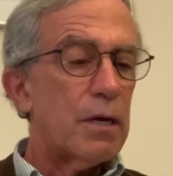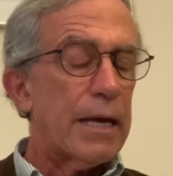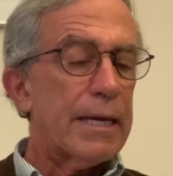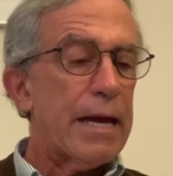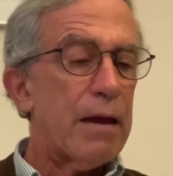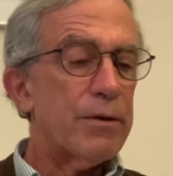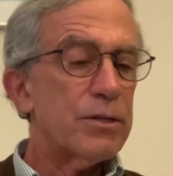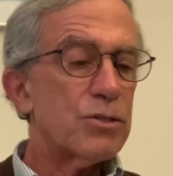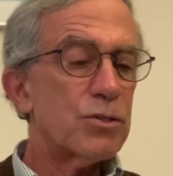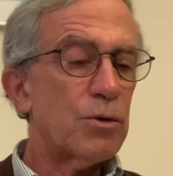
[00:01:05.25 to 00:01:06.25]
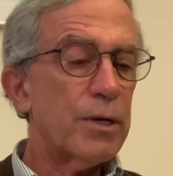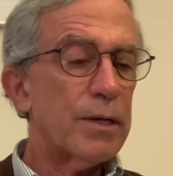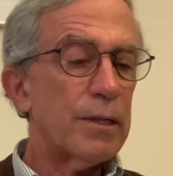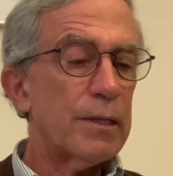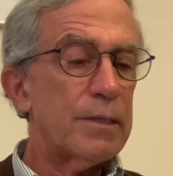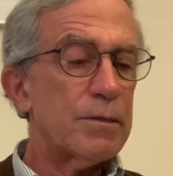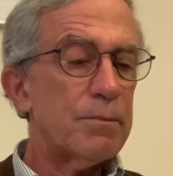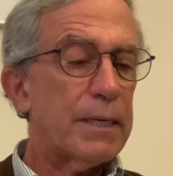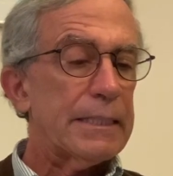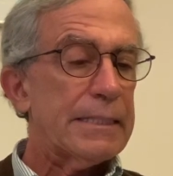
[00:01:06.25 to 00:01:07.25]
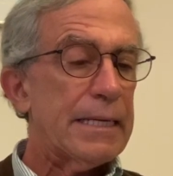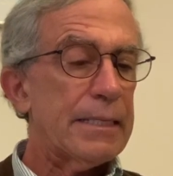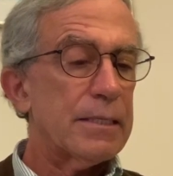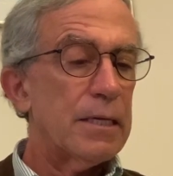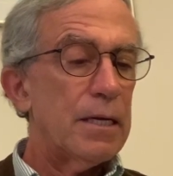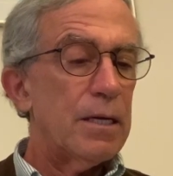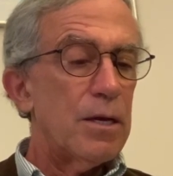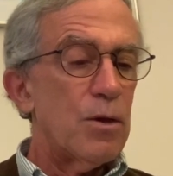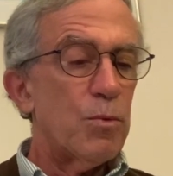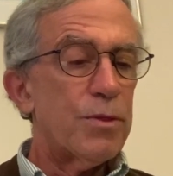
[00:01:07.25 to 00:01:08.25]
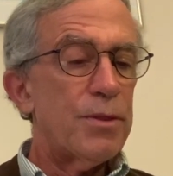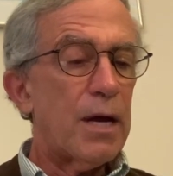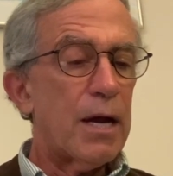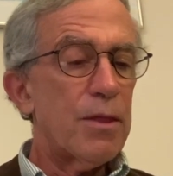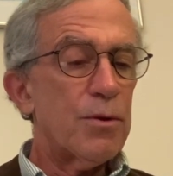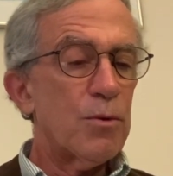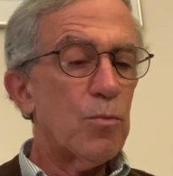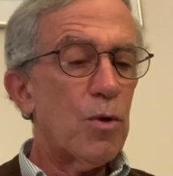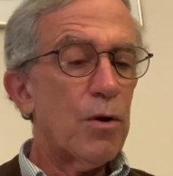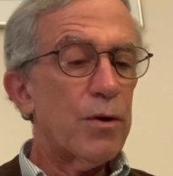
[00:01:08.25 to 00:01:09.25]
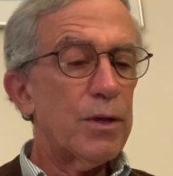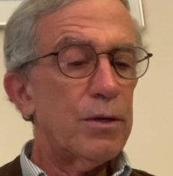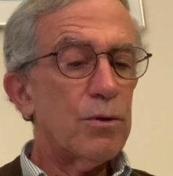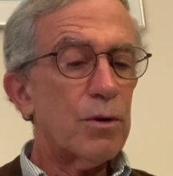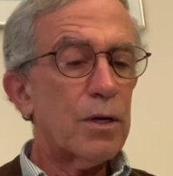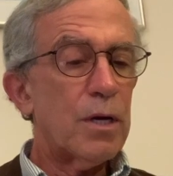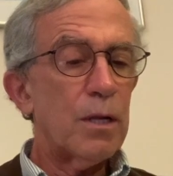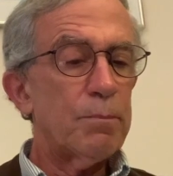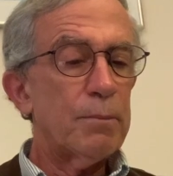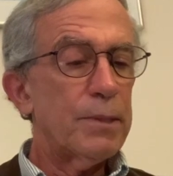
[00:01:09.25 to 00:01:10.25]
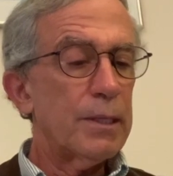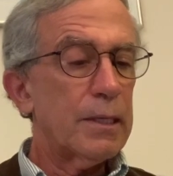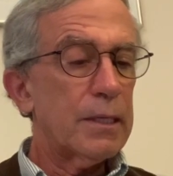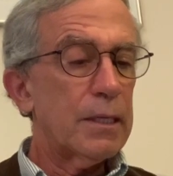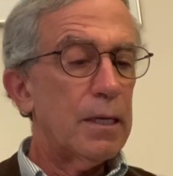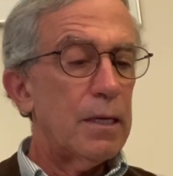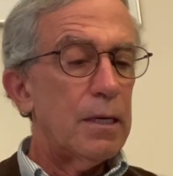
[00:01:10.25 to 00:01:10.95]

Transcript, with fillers: I carry soil into my tent with neither worry nor culpability,